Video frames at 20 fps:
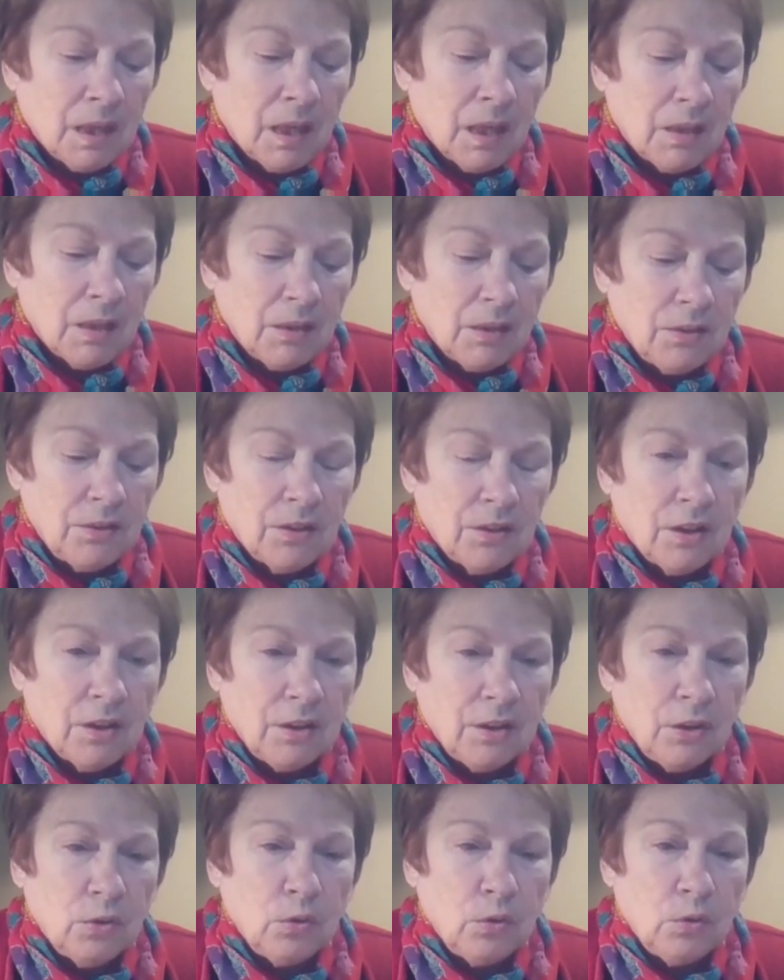And
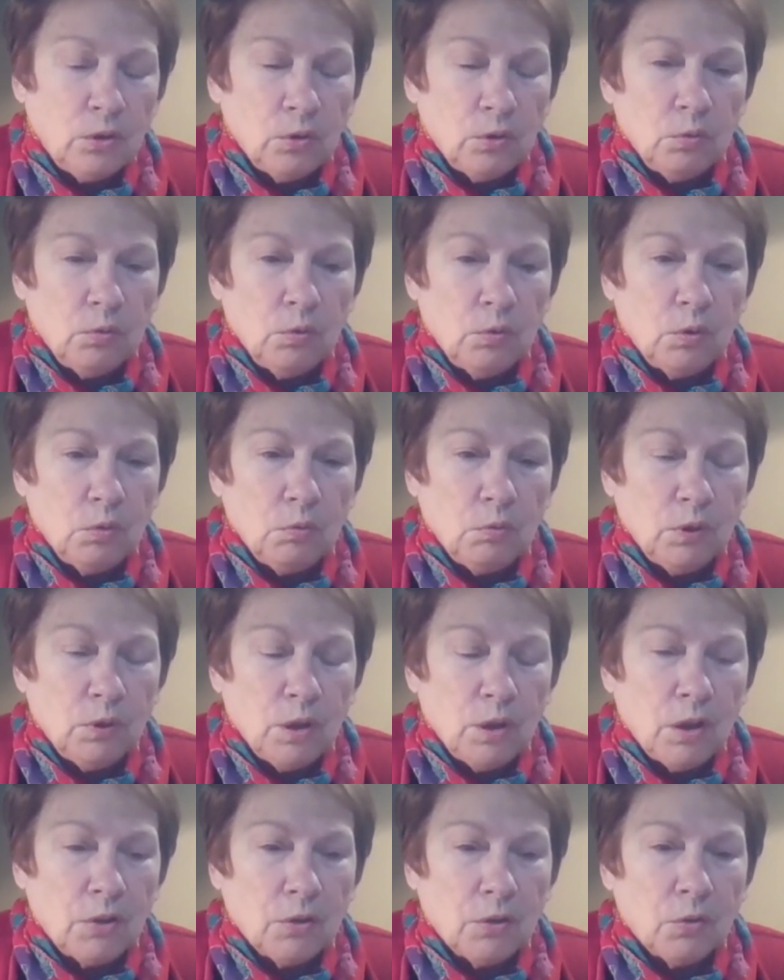you
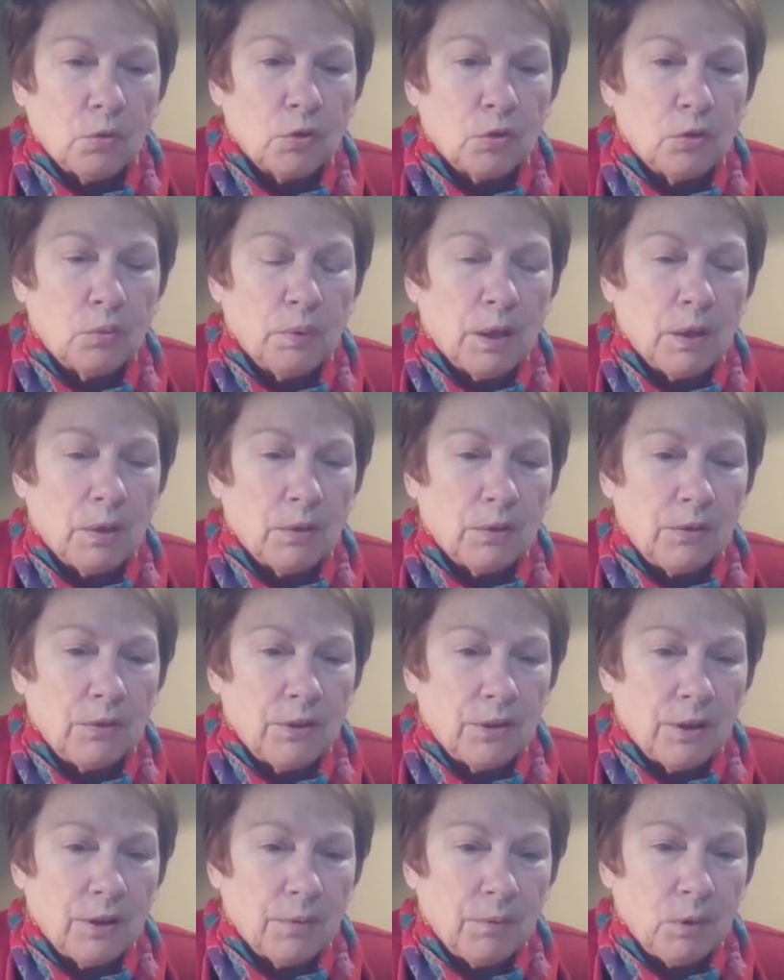talked about
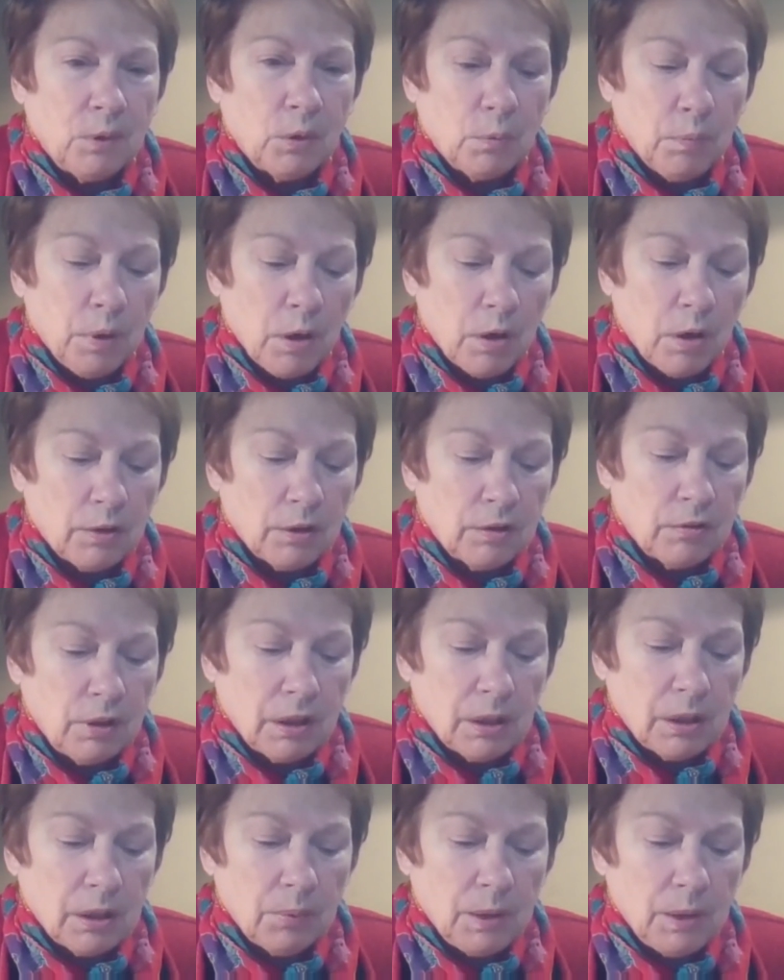your partner a
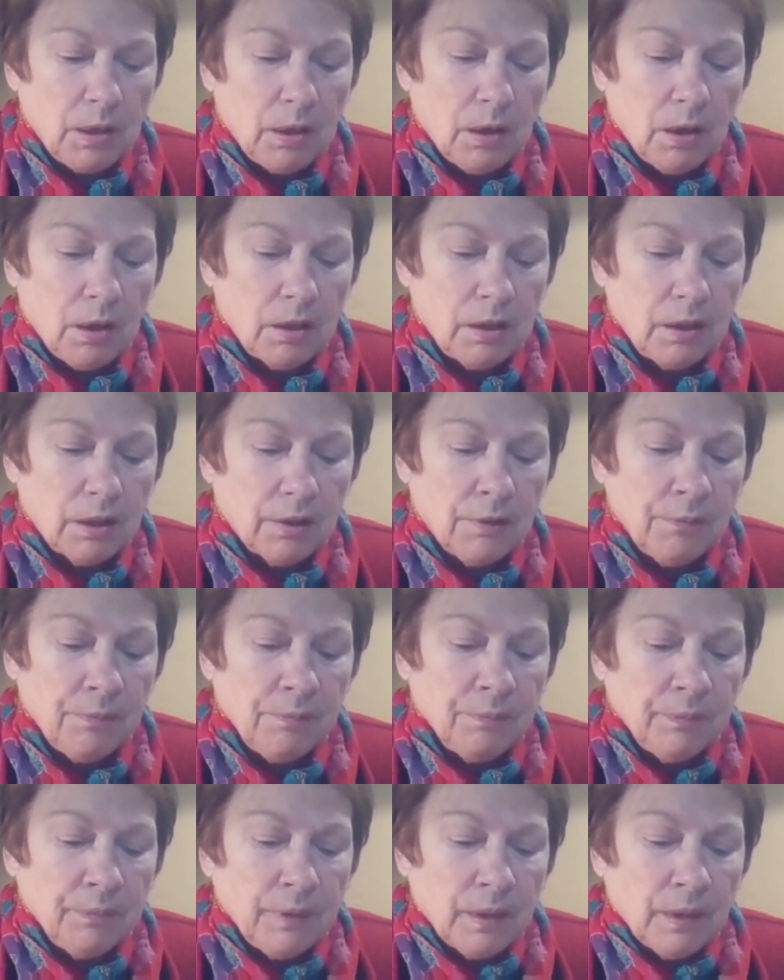little bit earlier.
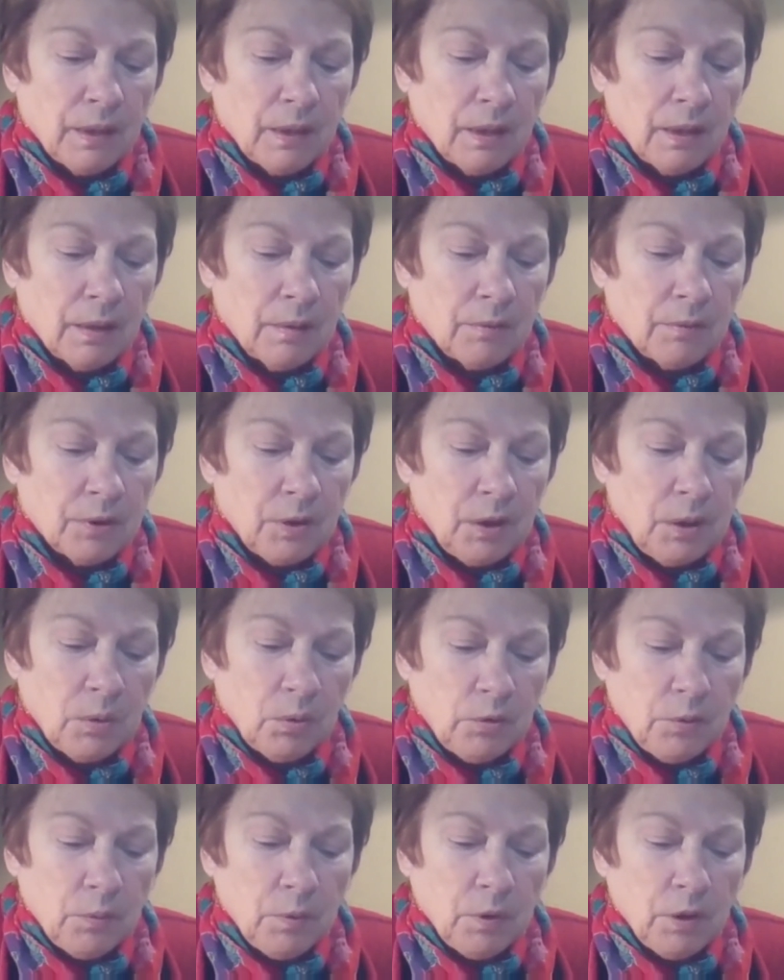So he
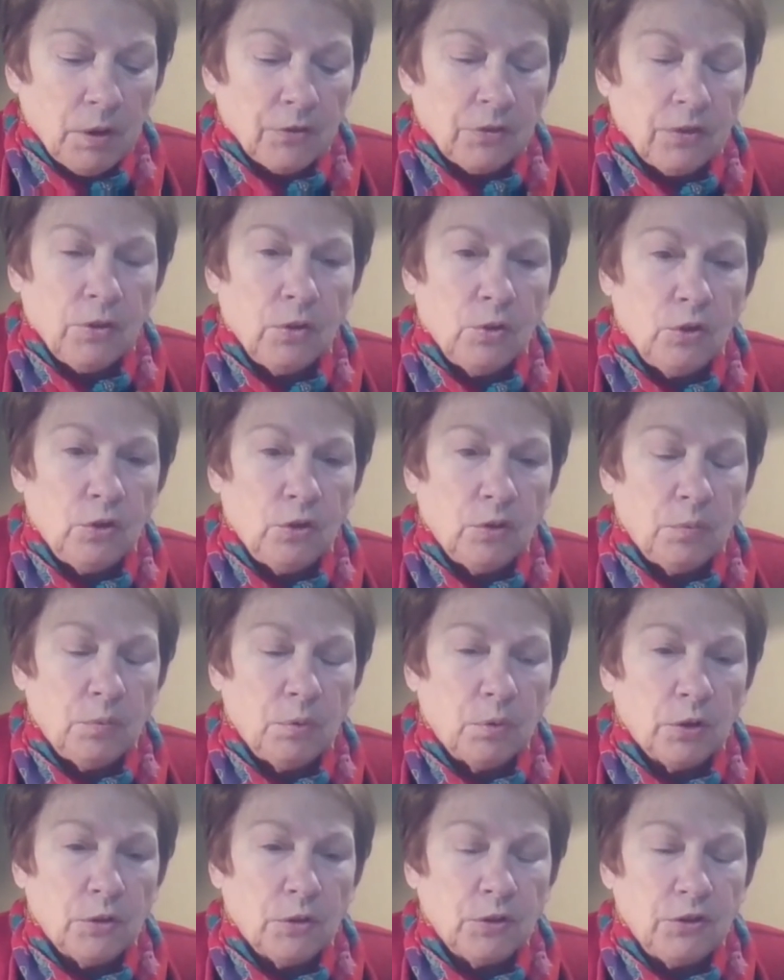was the person who
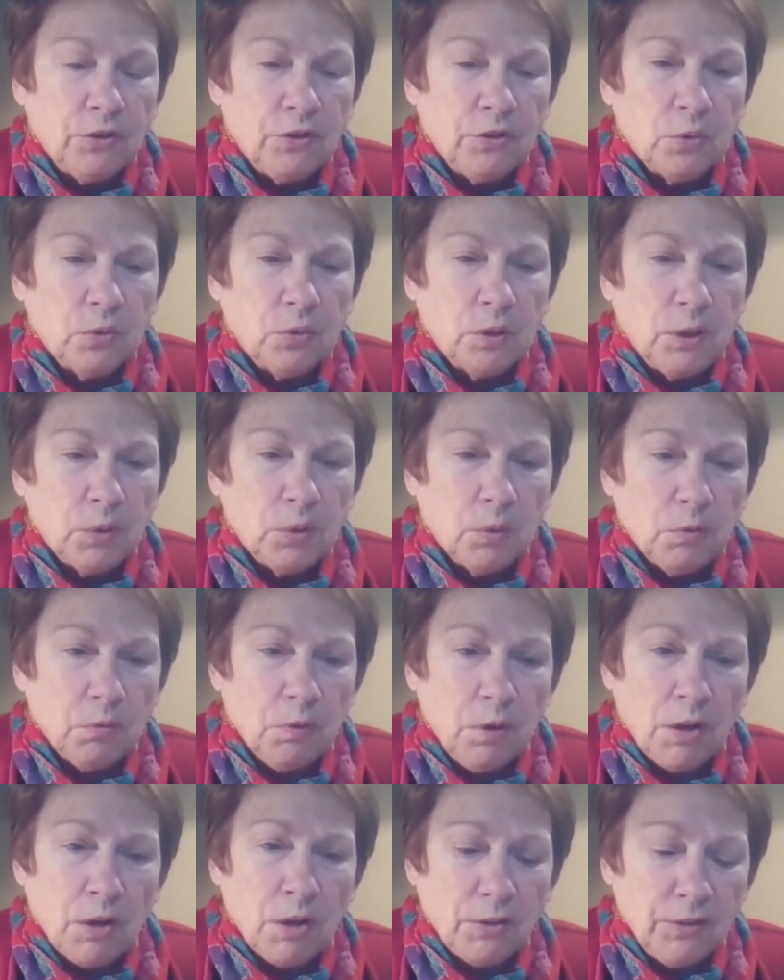supported you when you were
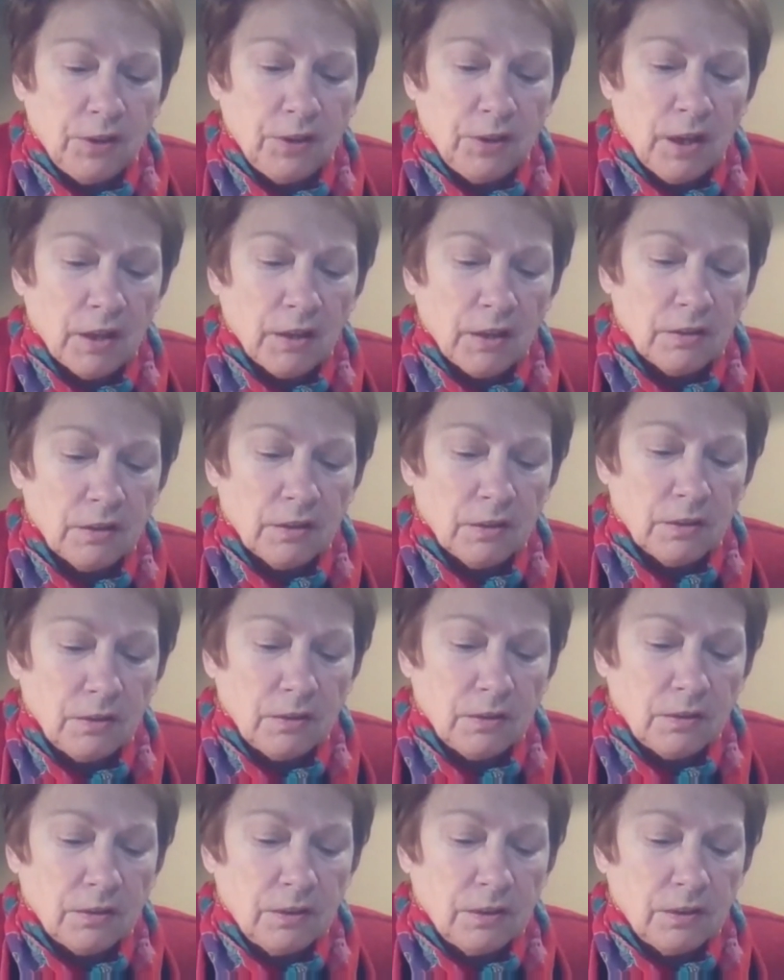first
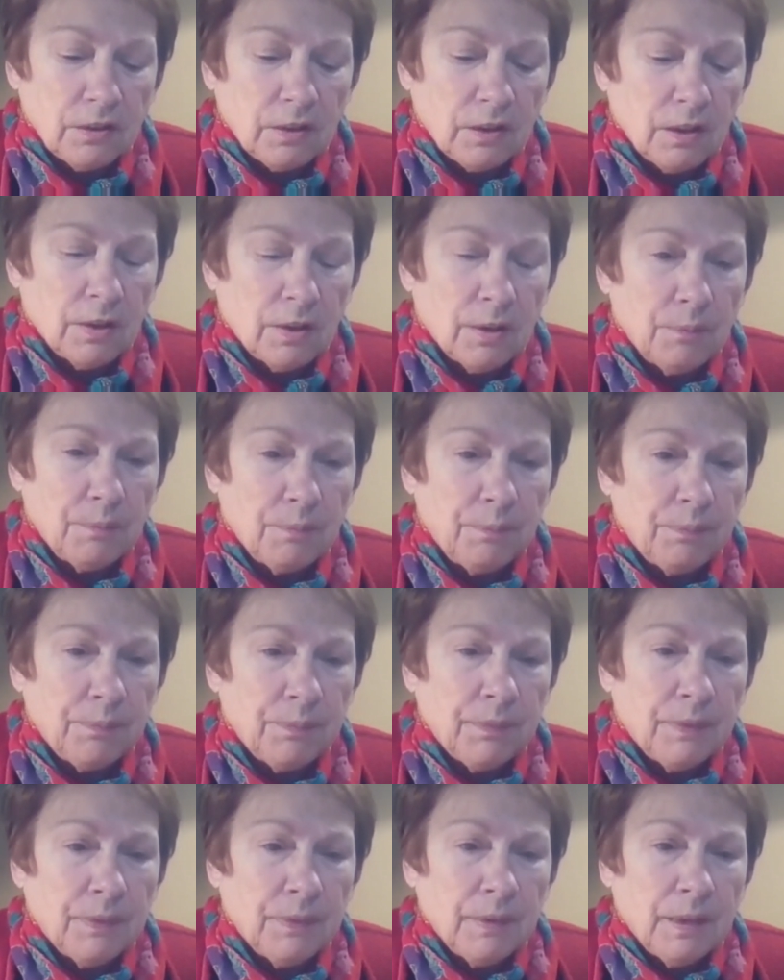diagnosed and
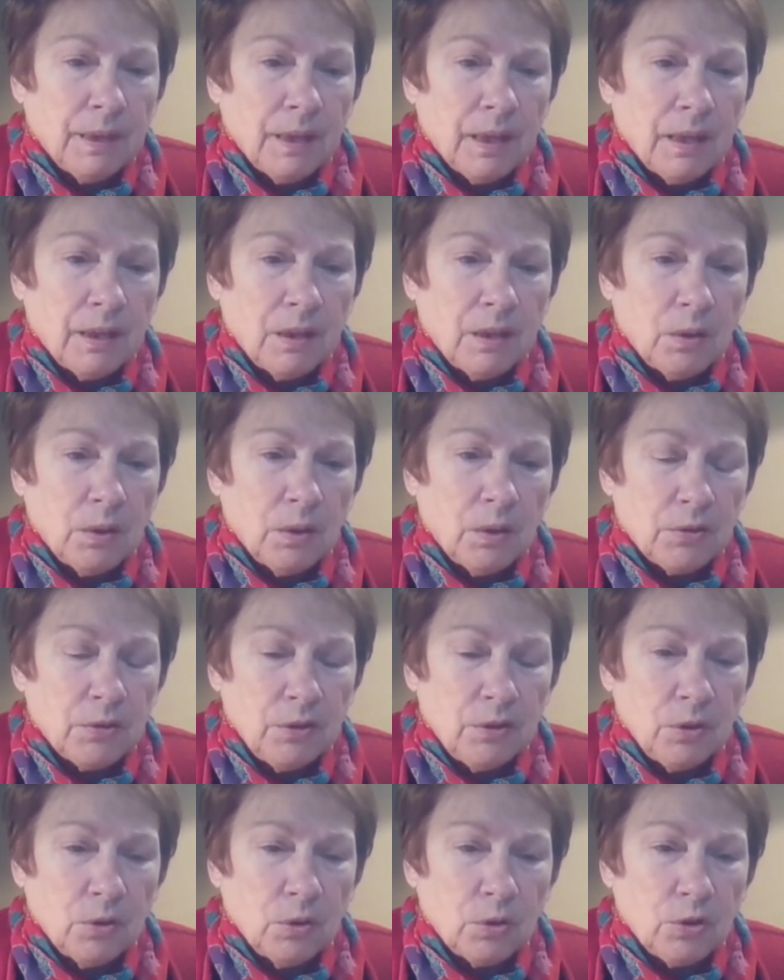going
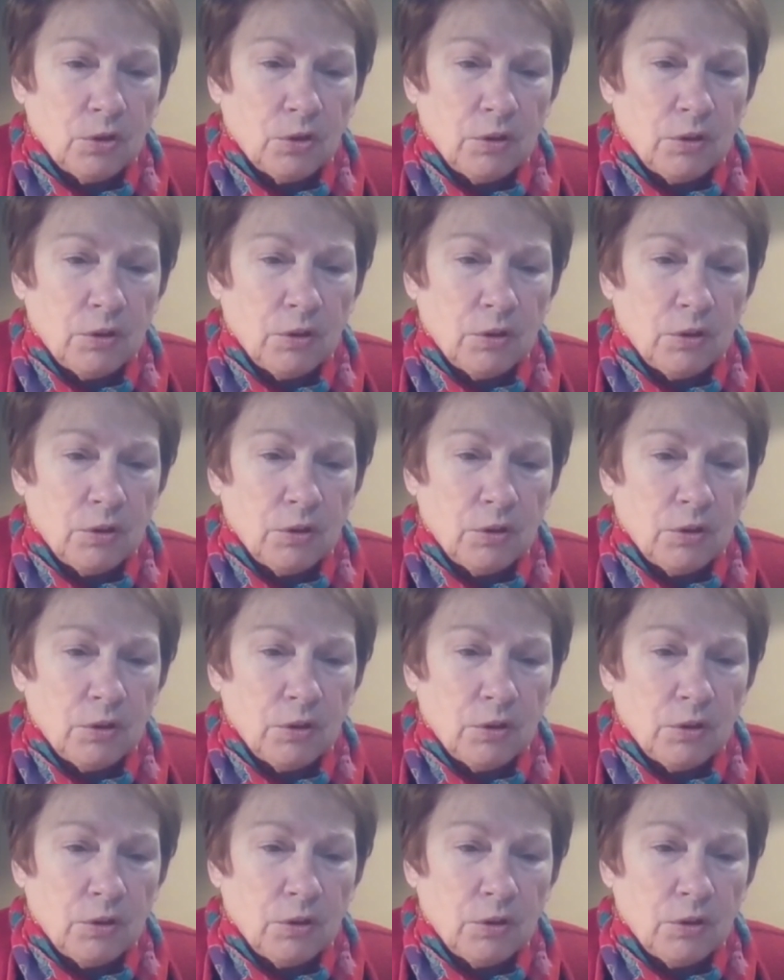through your